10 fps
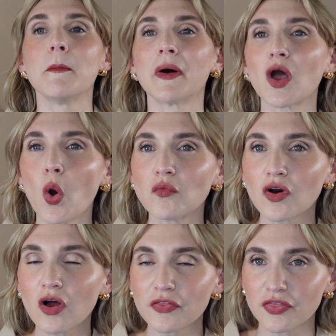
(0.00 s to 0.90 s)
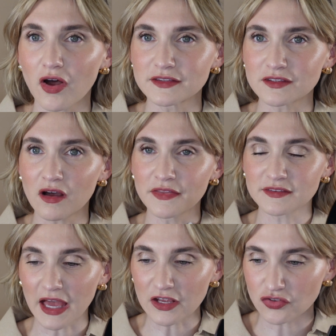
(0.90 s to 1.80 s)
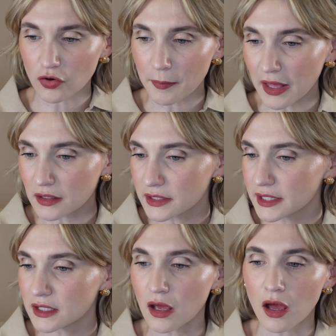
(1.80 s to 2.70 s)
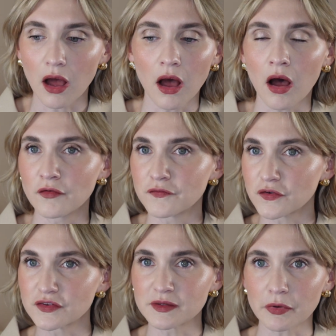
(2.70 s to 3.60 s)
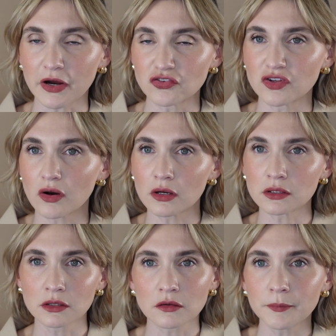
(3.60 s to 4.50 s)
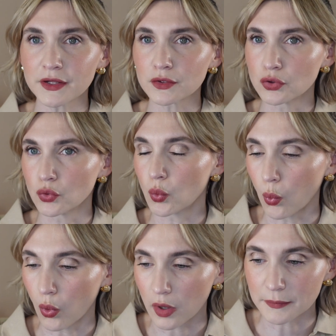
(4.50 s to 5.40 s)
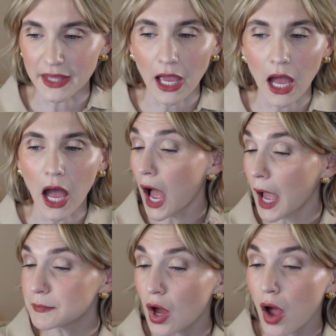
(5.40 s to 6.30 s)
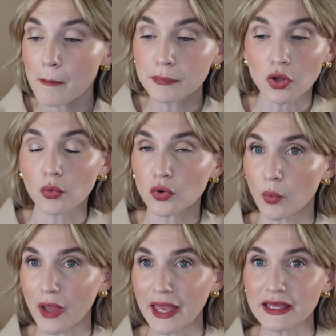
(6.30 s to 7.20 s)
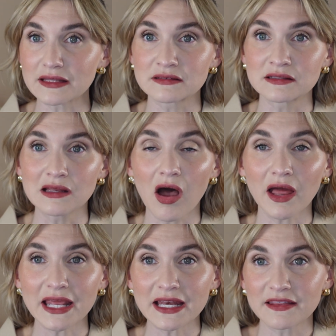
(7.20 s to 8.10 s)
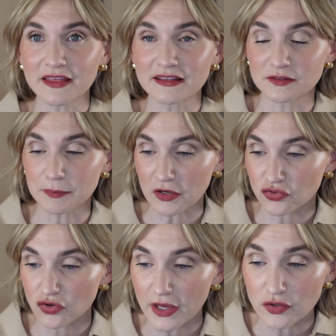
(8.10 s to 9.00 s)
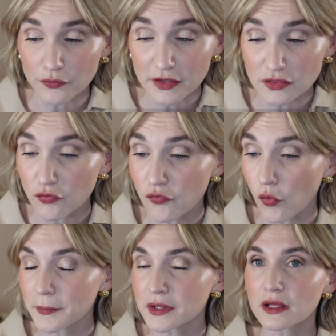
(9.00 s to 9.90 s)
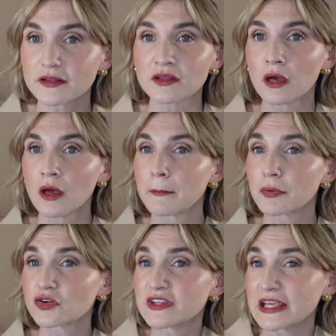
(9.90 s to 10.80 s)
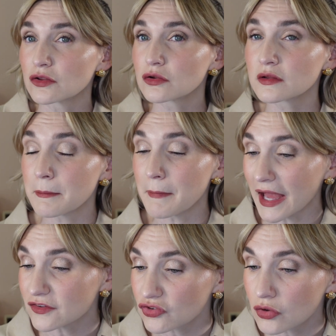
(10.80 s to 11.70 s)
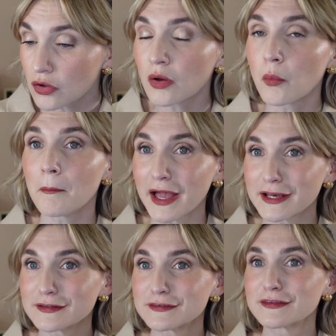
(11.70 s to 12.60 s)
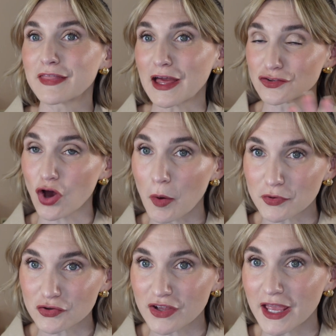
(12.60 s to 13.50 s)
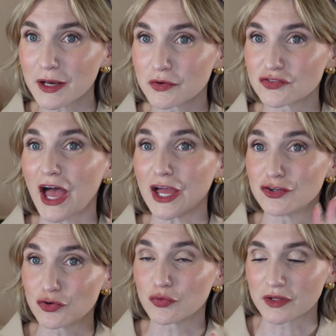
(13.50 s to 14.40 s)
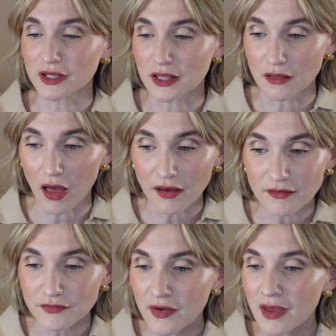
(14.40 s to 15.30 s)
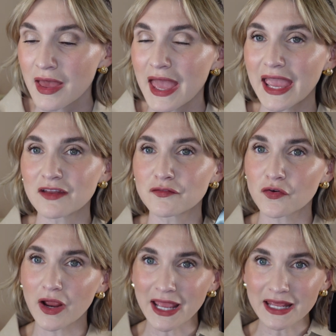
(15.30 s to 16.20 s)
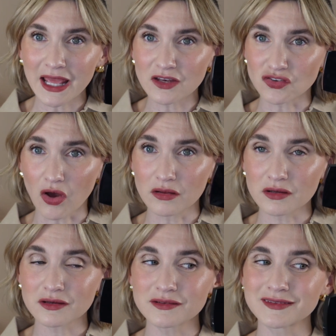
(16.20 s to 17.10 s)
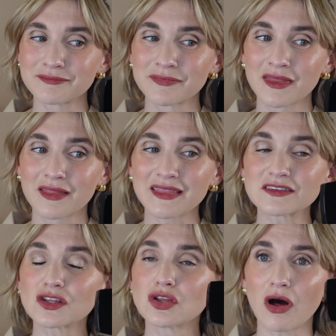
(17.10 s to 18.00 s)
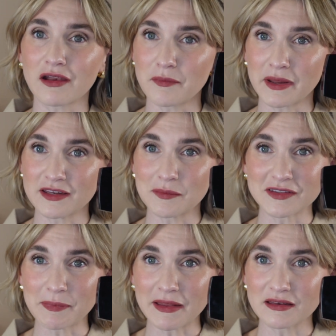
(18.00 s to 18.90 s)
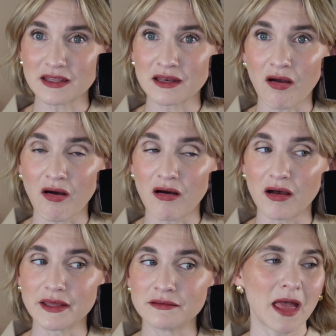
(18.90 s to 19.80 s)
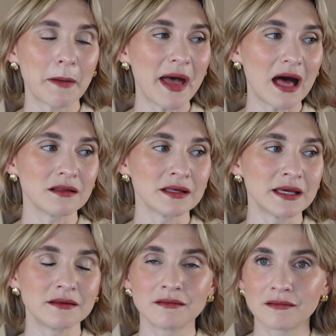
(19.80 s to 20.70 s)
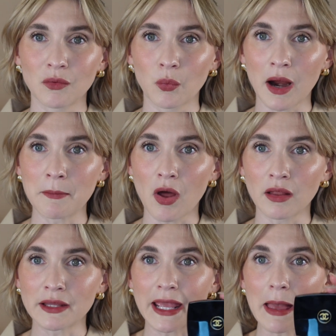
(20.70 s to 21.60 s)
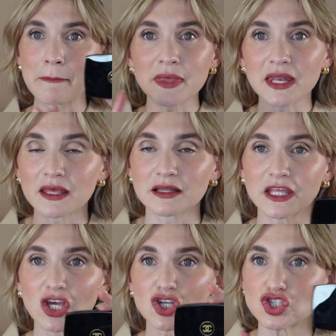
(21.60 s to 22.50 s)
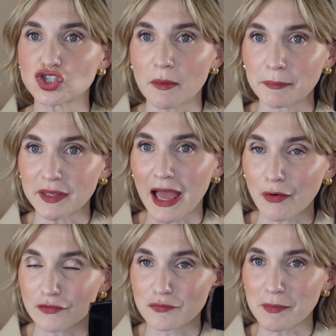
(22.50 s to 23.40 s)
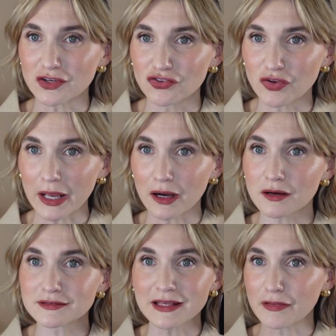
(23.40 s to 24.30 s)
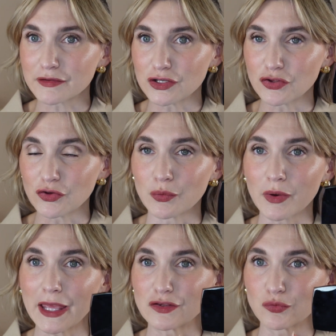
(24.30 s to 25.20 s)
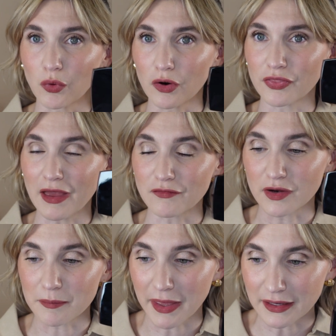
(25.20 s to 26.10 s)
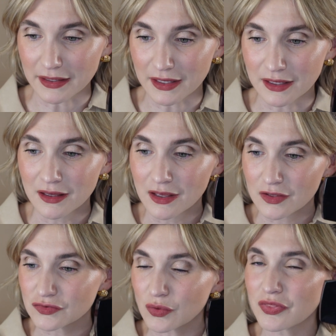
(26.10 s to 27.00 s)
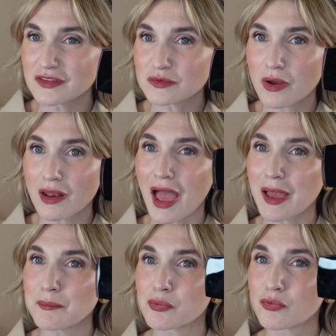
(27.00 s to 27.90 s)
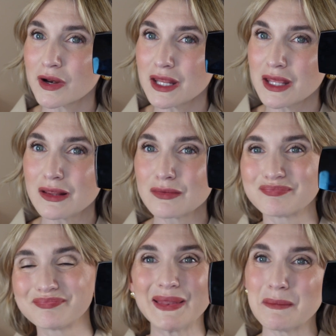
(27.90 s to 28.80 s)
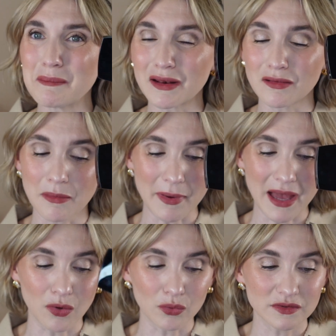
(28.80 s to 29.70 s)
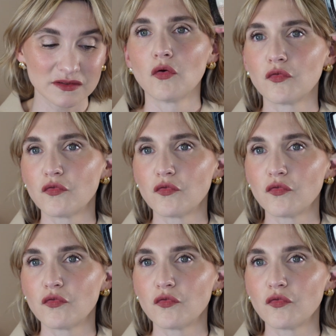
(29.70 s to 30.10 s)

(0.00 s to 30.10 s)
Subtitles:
My overall thoughts on this eyeshadow palette on first impression are a little bit lukewarm. Like, I'm not blown away. It's not anything special. I don't think the formula is particularly magical, minus that topper shade, which I do really love. And for $88, that's a lot of money to be spending on a palette where I'm not like immediately jumping out of my chair telling you it's worth every penny. So this one I'm pretty in the middle about.